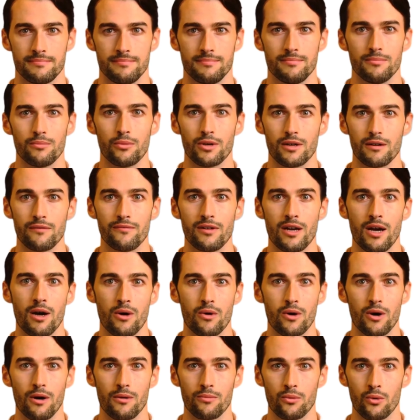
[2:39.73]
We have now
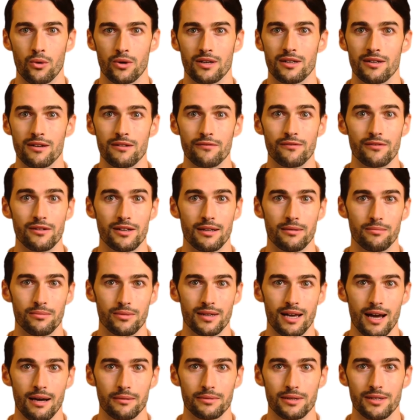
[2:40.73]
onboarded a feed
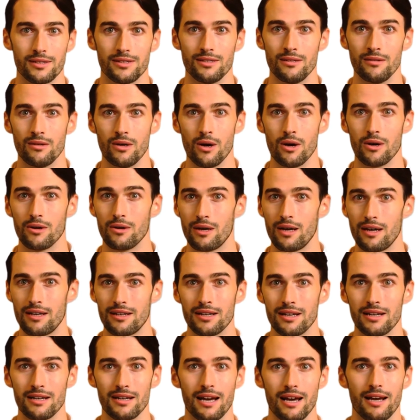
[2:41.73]
with IPs of online
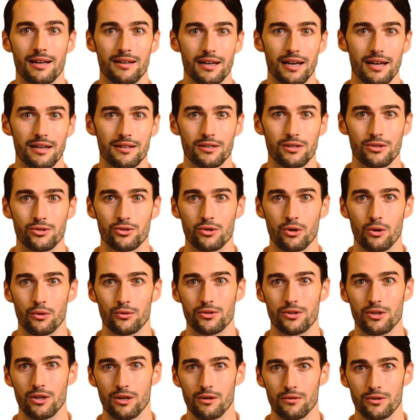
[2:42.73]
command and control
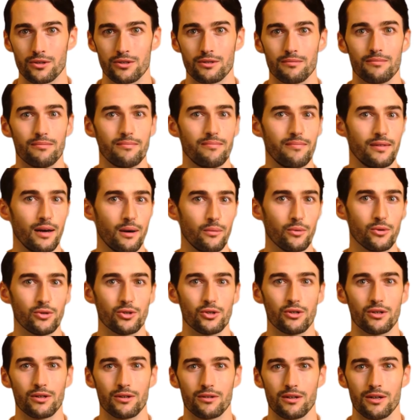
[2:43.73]
servers that will
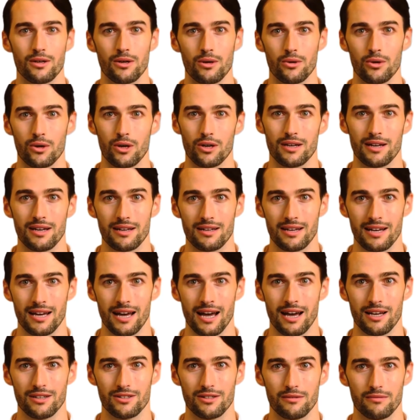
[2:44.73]
trigger an alert in the
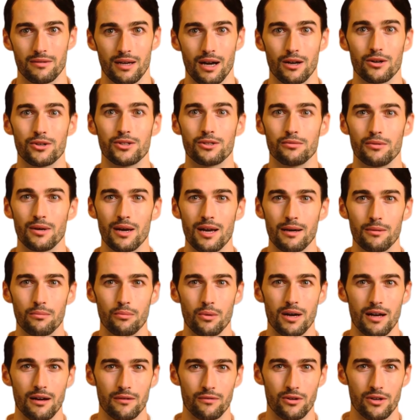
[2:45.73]
antivirus blade
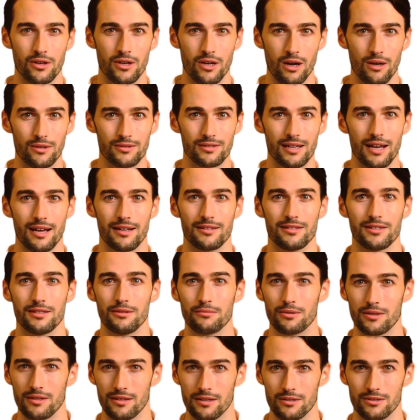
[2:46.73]
whenever a contact is
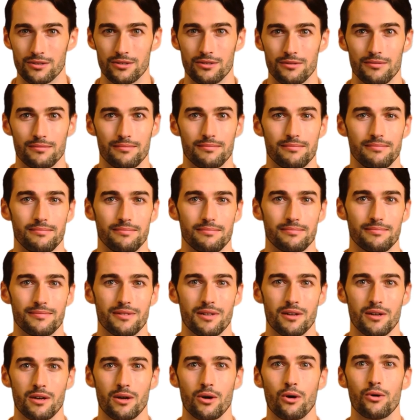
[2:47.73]
produced.
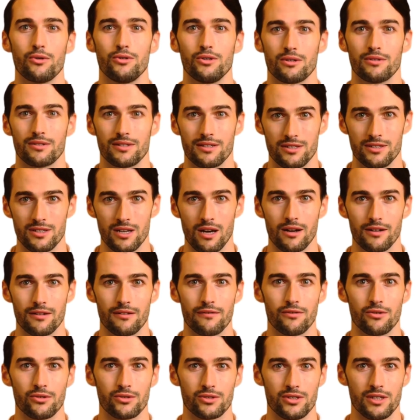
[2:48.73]
You can also decide
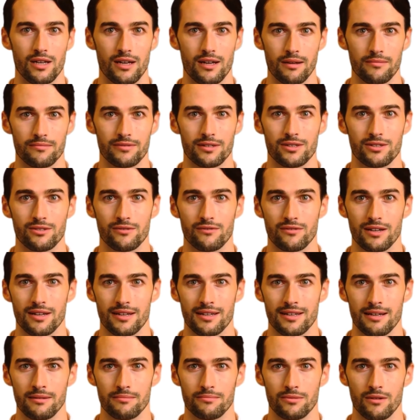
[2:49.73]
if you set up this
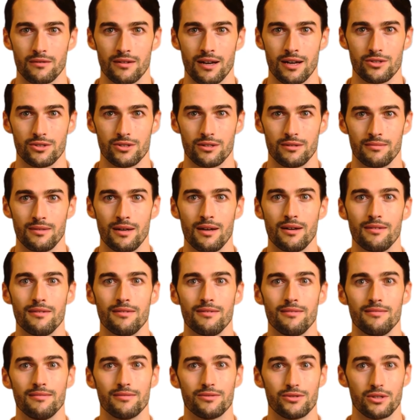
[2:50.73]
feed in prevention mode
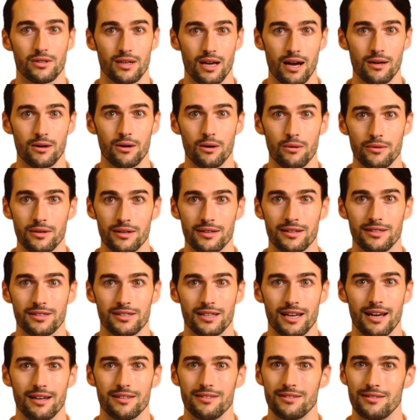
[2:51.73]
to not only
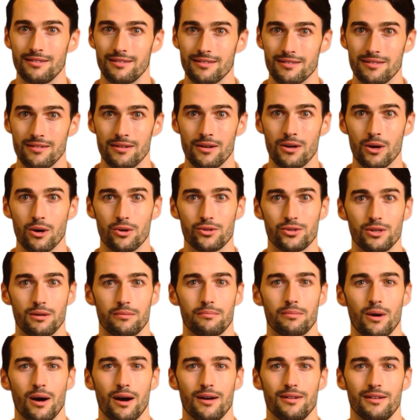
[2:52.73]
detect, but also
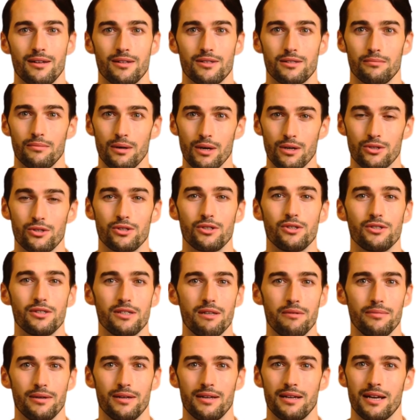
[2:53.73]
block those malicious
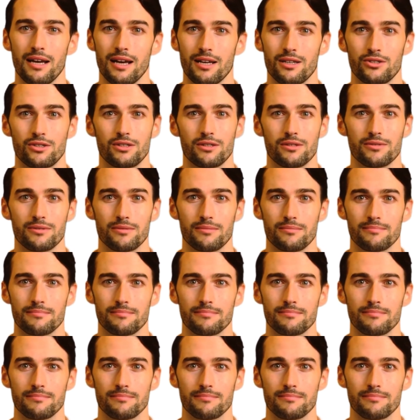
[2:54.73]
communications.